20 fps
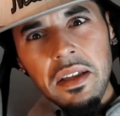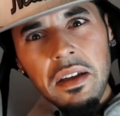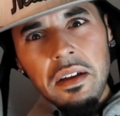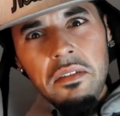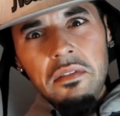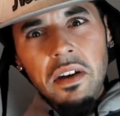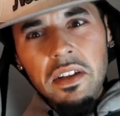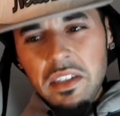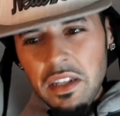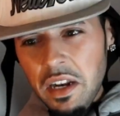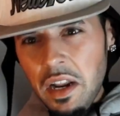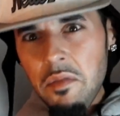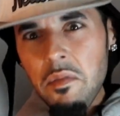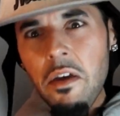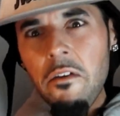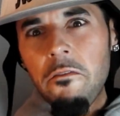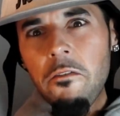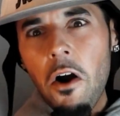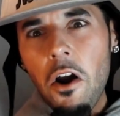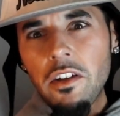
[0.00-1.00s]
Fatter
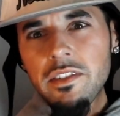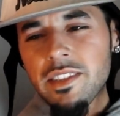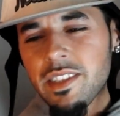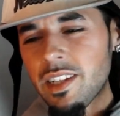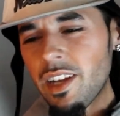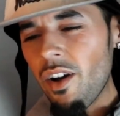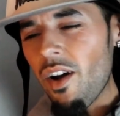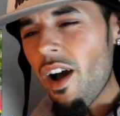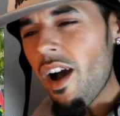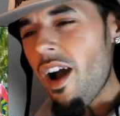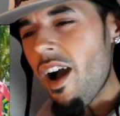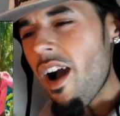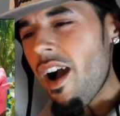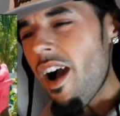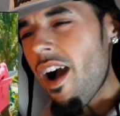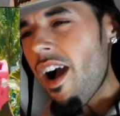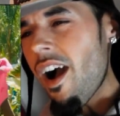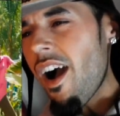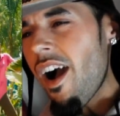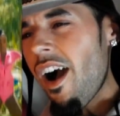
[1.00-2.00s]
than front.
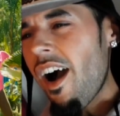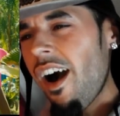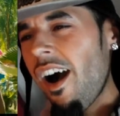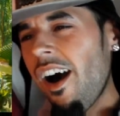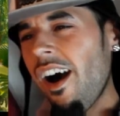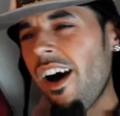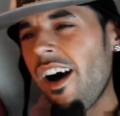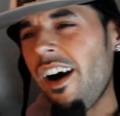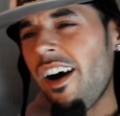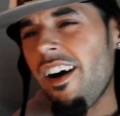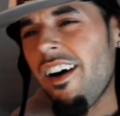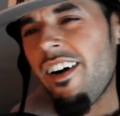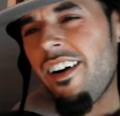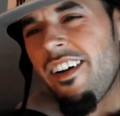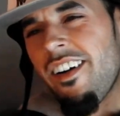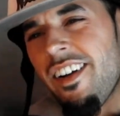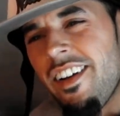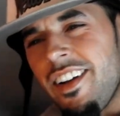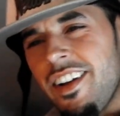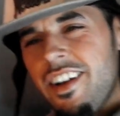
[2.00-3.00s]

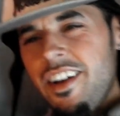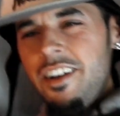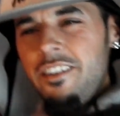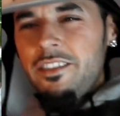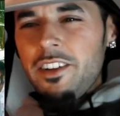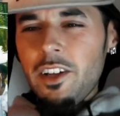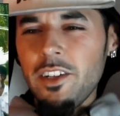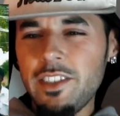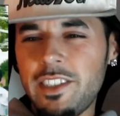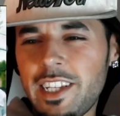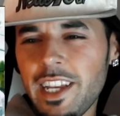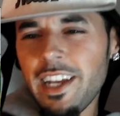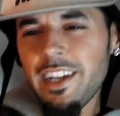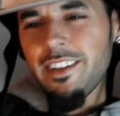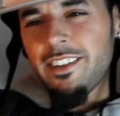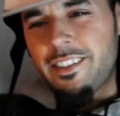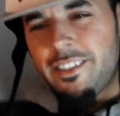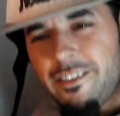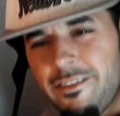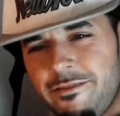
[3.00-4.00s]
Oh.
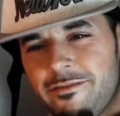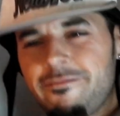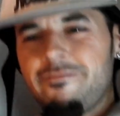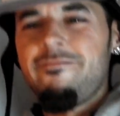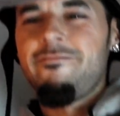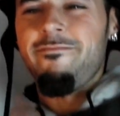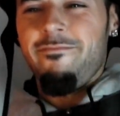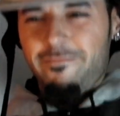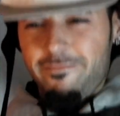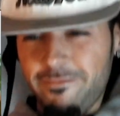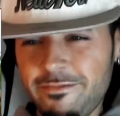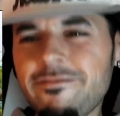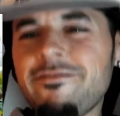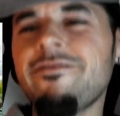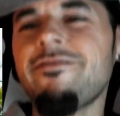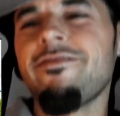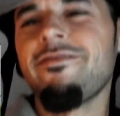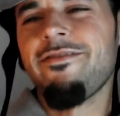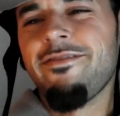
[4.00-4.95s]
Stunting. Them are